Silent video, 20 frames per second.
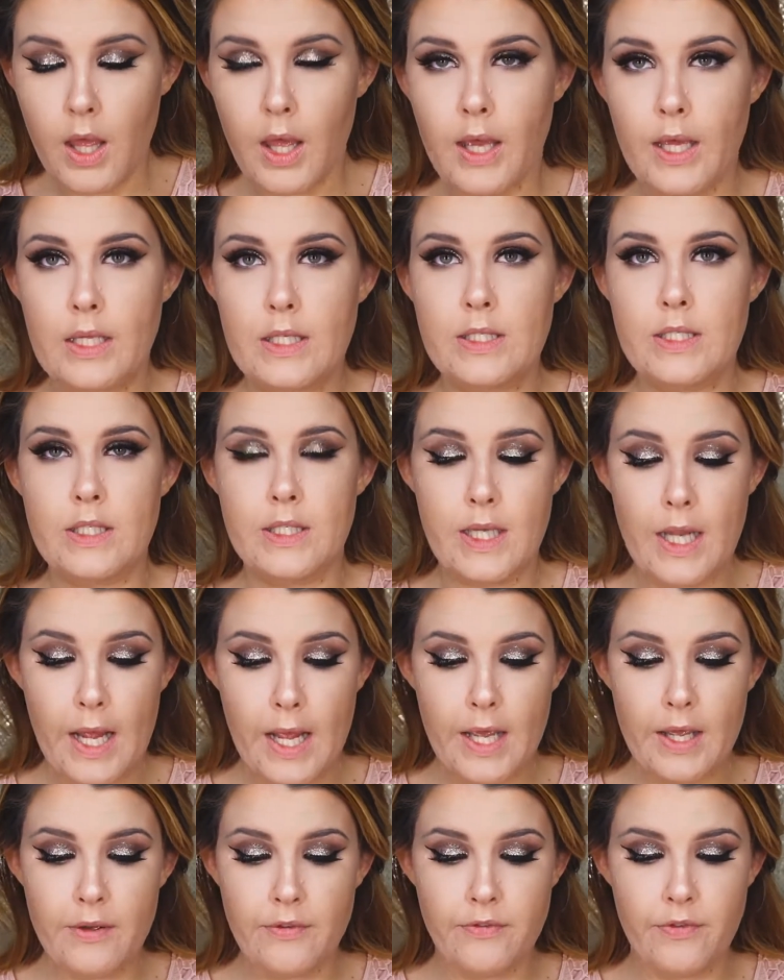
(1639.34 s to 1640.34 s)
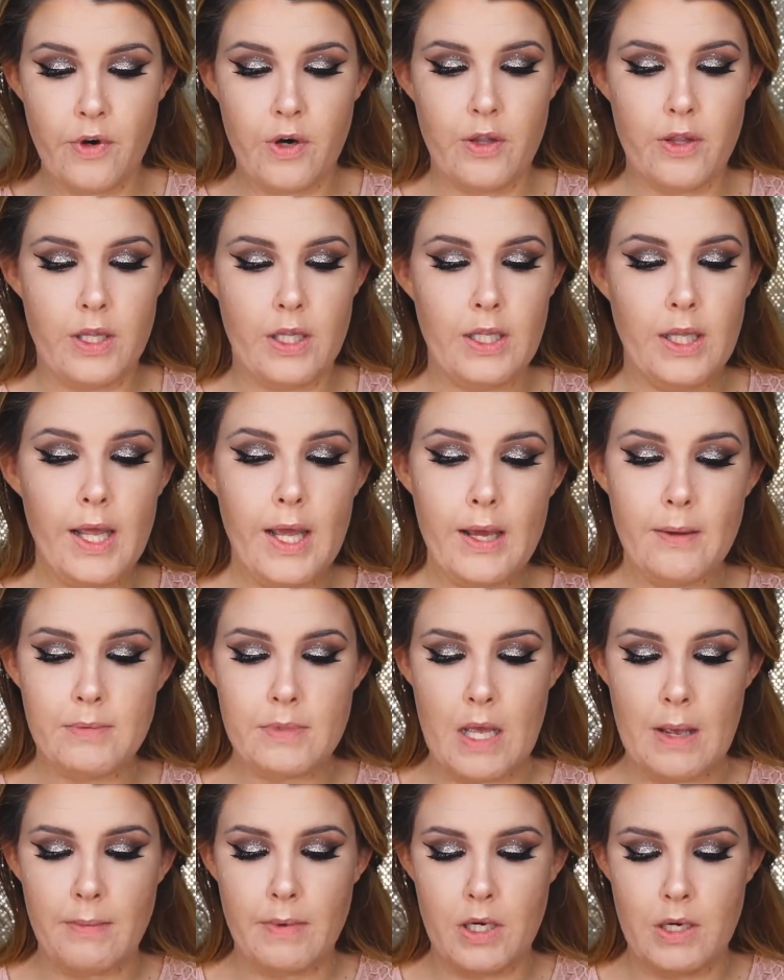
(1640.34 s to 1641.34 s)
And today for the lips,
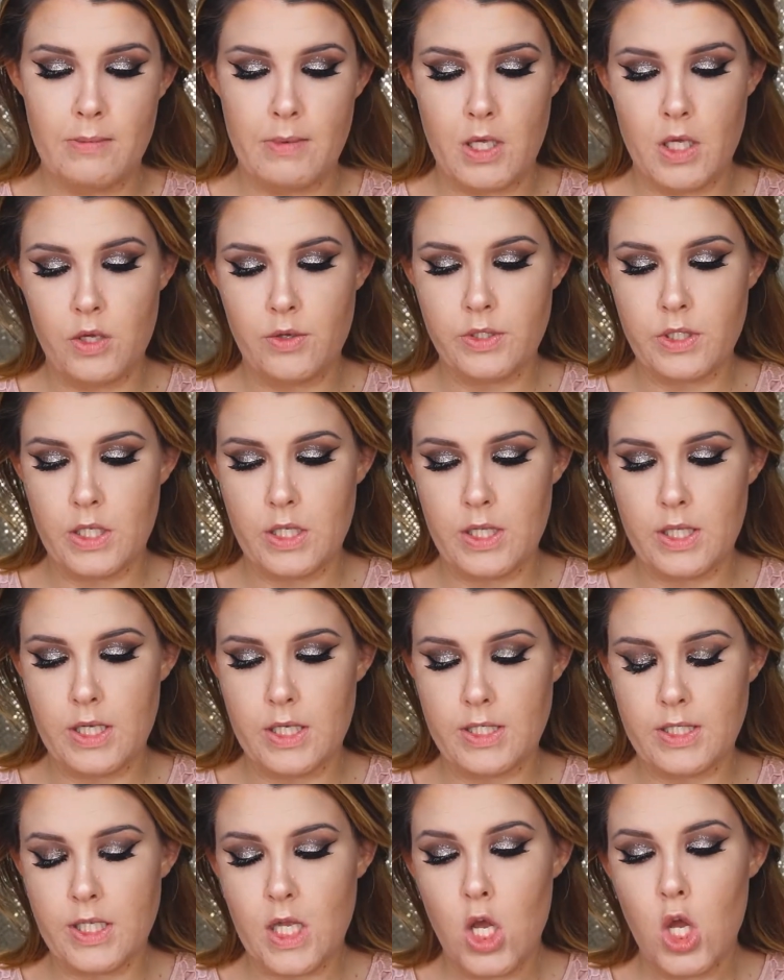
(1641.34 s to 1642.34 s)
I'm going to be using this